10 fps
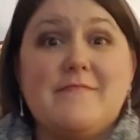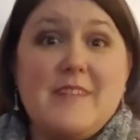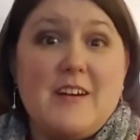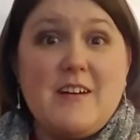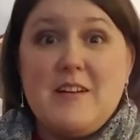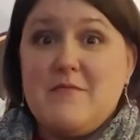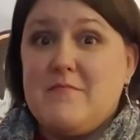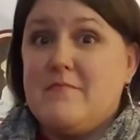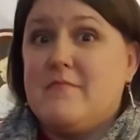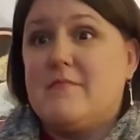They're
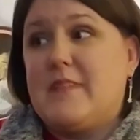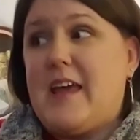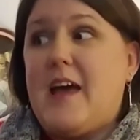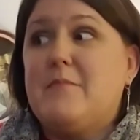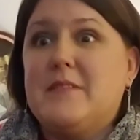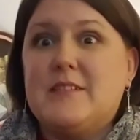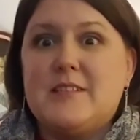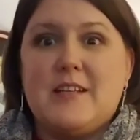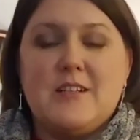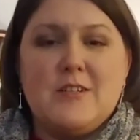in
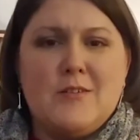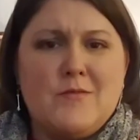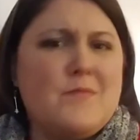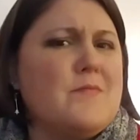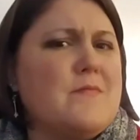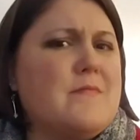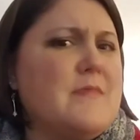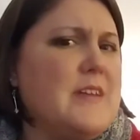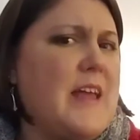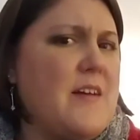cabins that don't
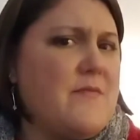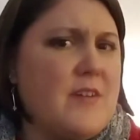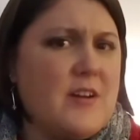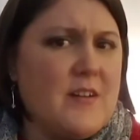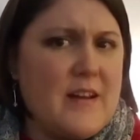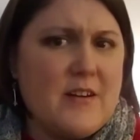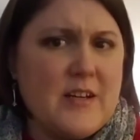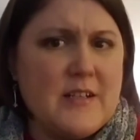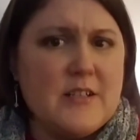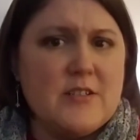really have very good air
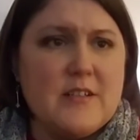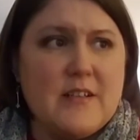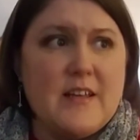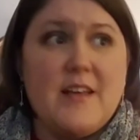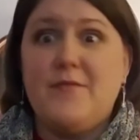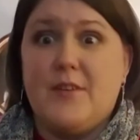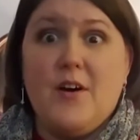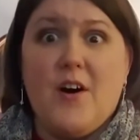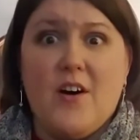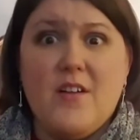conditioning, if at
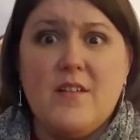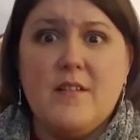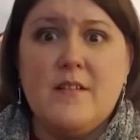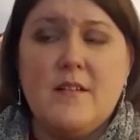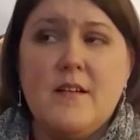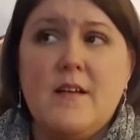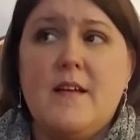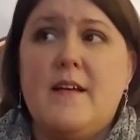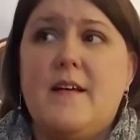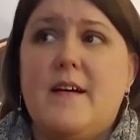all.
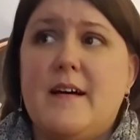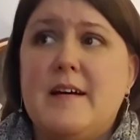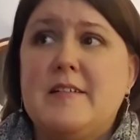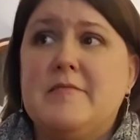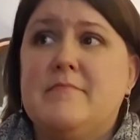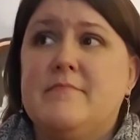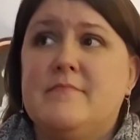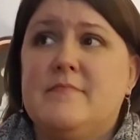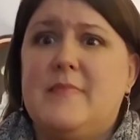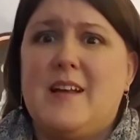And
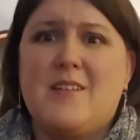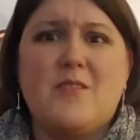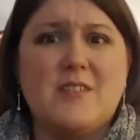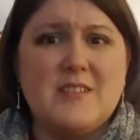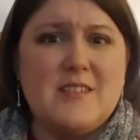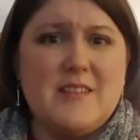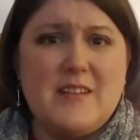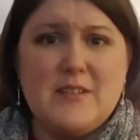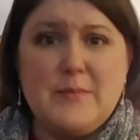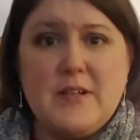of course,
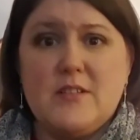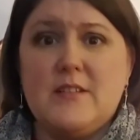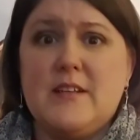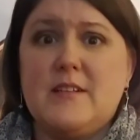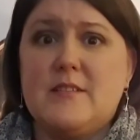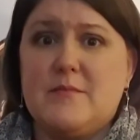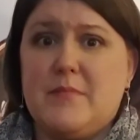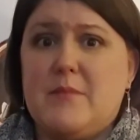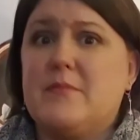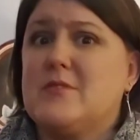they're special needs
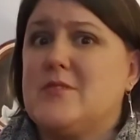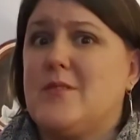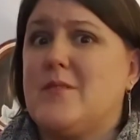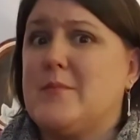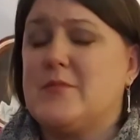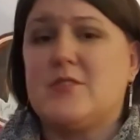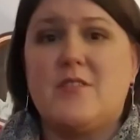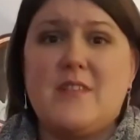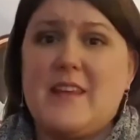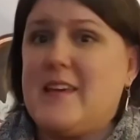people, so I'm
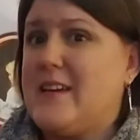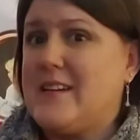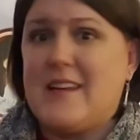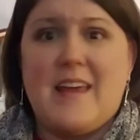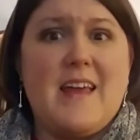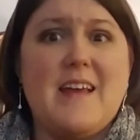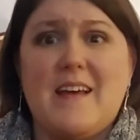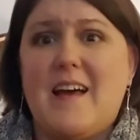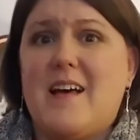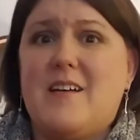sure the heat can't
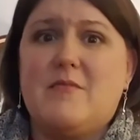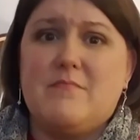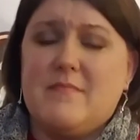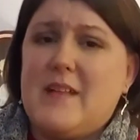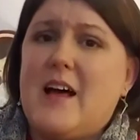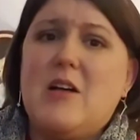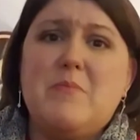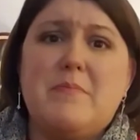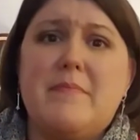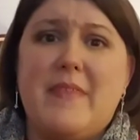
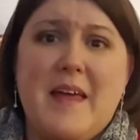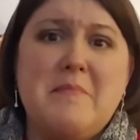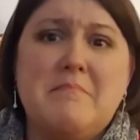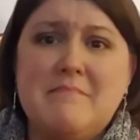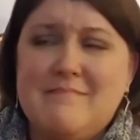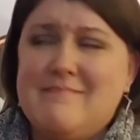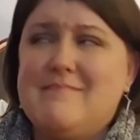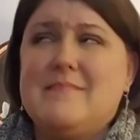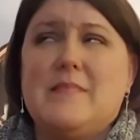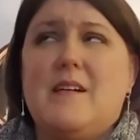help them.
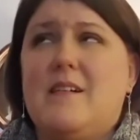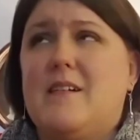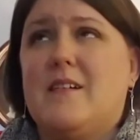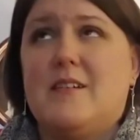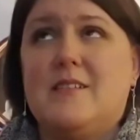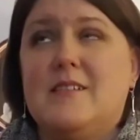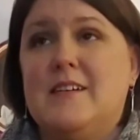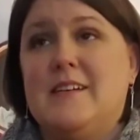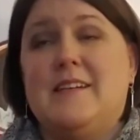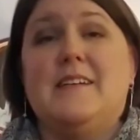Ugh.
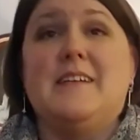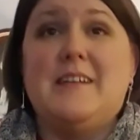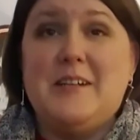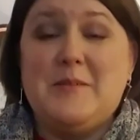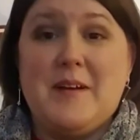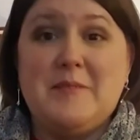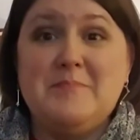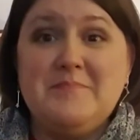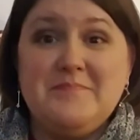Anyway.